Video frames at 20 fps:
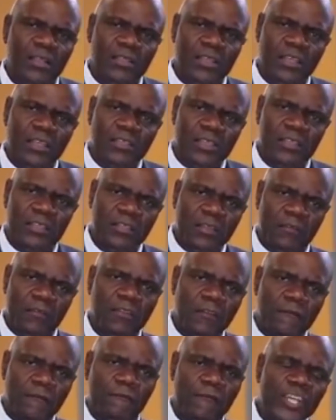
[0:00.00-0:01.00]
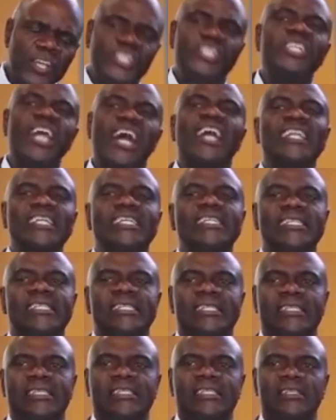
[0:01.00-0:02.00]
The
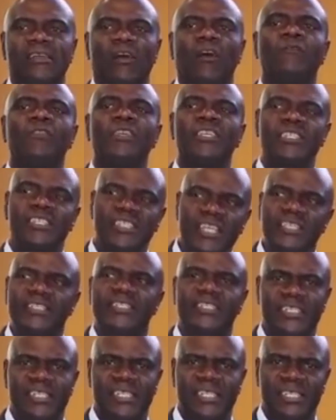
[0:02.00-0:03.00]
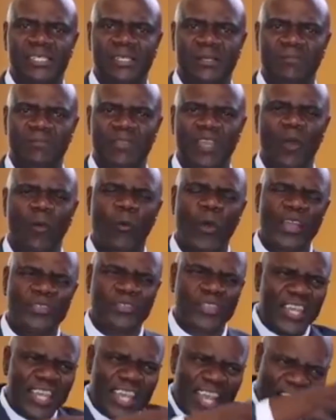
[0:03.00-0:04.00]
visionaries of the 60s were
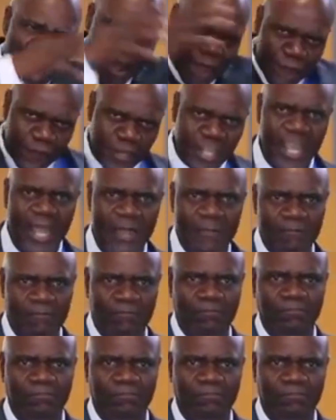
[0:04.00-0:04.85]
thinking Africa.